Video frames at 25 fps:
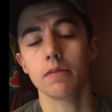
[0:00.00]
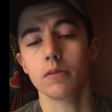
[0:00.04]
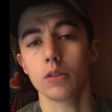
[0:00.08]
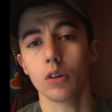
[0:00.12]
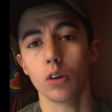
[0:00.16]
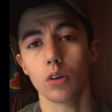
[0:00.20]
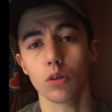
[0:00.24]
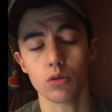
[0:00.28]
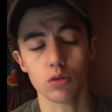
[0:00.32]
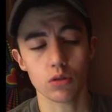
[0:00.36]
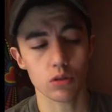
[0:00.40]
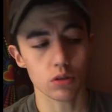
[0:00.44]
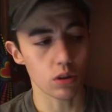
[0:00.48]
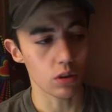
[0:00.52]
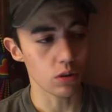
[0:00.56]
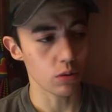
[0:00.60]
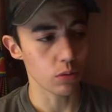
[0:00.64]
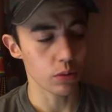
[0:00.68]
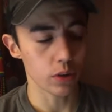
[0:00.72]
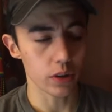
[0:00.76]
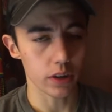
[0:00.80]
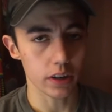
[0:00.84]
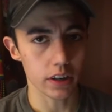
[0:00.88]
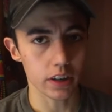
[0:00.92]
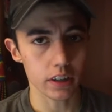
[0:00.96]
Those don't
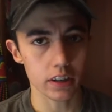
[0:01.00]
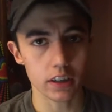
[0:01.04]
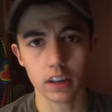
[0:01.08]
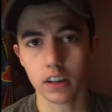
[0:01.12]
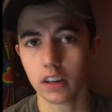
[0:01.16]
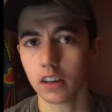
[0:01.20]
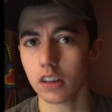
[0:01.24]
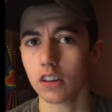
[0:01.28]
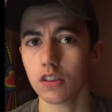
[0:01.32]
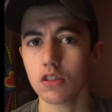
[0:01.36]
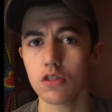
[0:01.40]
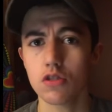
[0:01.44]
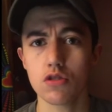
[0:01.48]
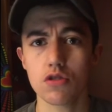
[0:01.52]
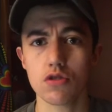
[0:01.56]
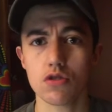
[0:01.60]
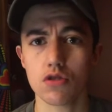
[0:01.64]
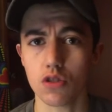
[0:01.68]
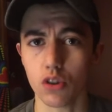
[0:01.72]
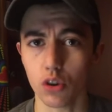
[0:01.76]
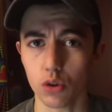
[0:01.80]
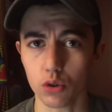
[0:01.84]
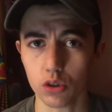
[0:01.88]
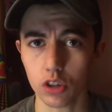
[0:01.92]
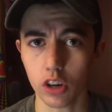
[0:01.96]
work.
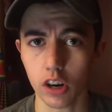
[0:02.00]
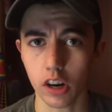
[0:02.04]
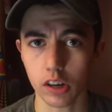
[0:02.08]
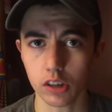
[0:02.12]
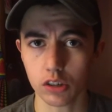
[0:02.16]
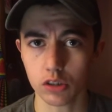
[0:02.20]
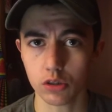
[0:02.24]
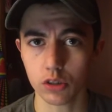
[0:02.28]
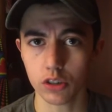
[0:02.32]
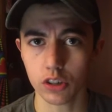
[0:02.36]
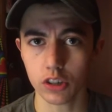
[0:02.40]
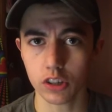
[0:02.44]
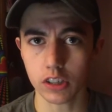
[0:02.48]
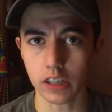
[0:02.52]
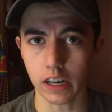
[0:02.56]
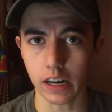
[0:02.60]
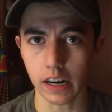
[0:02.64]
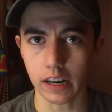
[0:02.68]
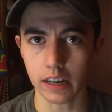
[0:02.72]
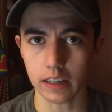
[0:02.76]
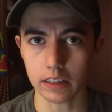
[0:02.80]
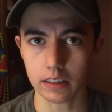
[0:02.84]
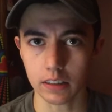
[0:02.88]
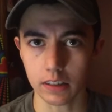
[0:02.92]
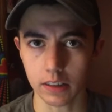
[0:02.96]
Go talk to your
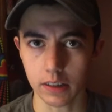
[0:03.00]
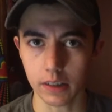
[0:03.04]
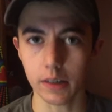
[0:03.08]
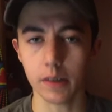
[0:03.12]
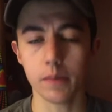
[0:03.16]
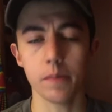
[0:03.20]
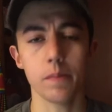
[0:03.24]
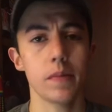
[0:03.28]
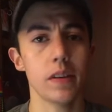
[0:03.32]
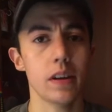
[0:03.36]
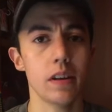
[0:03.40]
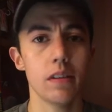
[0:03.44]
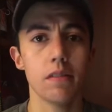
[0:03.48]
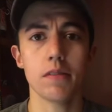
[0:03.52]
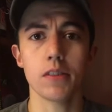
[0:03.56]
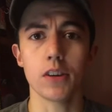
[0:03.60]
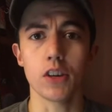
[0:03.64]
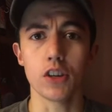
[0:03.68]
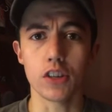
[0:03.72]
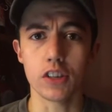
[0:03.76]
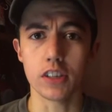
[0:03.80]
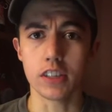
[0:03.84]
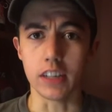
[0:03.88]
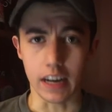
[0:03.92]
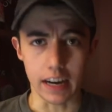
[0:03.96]
doctor.
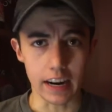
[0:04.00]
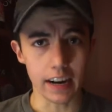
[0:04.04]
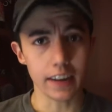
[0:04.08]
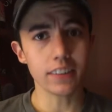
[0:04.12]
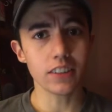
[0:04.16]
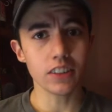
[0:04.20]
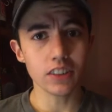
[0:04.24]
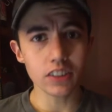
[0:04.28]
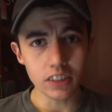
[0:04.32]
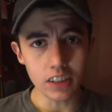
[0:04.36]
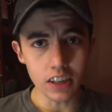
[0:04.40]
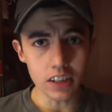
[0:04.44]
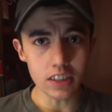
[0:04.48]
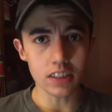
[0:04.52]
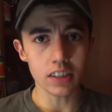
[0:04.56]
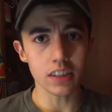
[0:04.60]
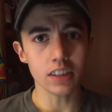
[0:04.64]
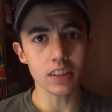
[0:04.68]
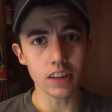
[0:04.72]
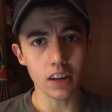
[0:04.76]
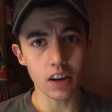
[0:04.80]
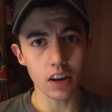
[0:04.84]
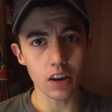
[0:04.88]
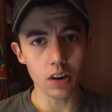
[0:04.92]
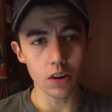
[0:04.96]
Your doctor
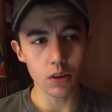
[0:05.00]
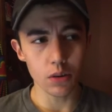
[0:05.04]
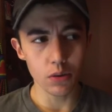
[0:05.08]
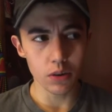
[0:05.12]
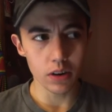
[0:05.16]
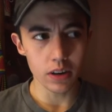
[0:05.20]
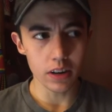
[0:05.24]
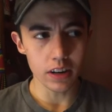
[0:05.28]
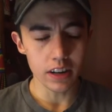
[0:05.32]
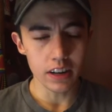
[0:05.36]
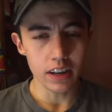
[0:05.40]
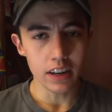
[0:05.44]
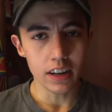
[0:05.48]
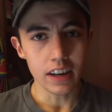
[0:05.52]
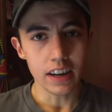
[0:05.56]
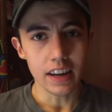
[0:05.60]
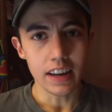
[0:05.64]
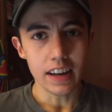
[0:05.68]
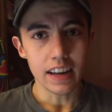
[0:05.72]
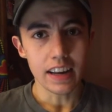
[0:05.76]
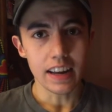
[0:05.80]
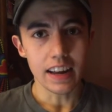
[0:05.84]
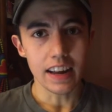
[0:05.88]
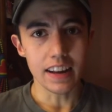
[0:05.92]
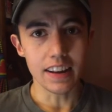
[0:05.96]
doesn't know,
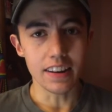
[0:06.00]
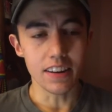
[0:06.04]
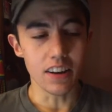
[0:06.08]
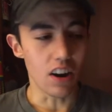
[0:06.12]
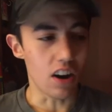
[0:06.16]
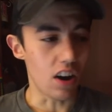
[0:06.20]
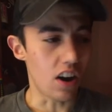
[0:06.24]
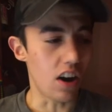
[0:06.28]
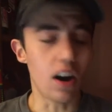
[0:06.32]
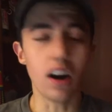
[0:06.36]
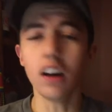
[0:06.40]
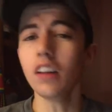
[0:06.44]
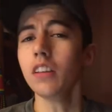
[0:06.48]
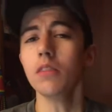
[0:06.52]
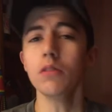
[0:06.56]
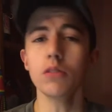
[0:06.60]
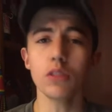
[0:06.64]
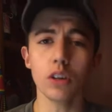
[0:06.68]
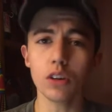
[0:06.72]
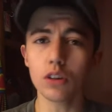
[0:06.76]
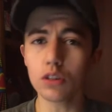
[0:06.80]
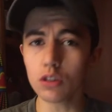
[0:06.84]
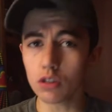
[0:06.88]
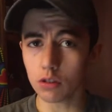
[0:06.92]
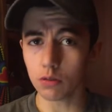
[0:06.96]
and all of
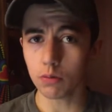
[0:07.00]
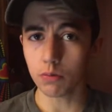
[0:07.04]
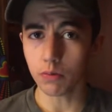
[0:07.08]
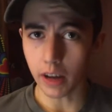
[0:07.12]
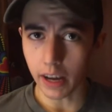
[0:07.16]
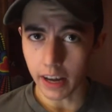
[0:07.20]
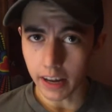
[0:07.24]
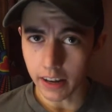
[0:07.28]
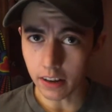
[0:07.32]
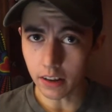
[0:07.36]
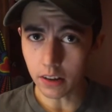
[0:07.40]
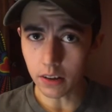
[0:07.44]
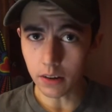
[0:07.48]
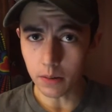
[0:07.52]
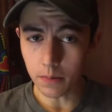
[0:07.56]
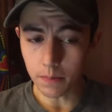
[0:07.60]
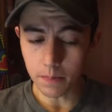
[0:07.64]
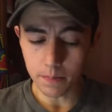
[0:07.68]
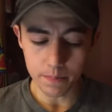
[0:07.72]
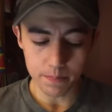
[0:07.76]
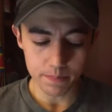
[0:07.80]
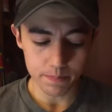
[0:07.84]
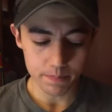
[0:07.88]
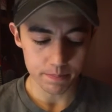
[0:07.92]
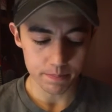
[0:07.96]
those fail,